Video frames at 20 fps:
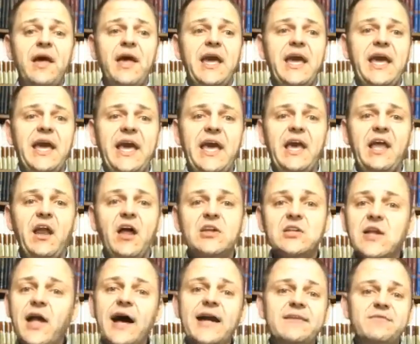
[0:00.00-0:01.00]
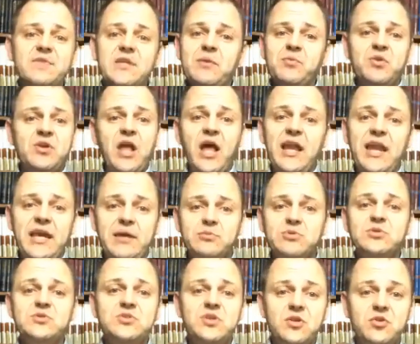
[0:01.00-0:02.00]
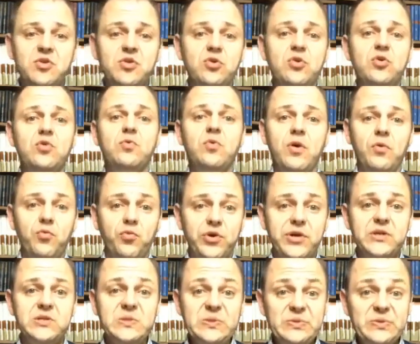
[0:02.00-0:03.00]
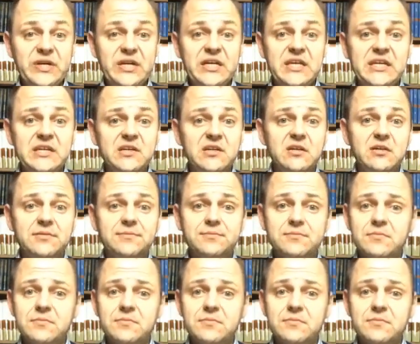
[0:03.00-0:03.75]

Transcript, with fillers: and a lot of them are not able to do what we're doing here.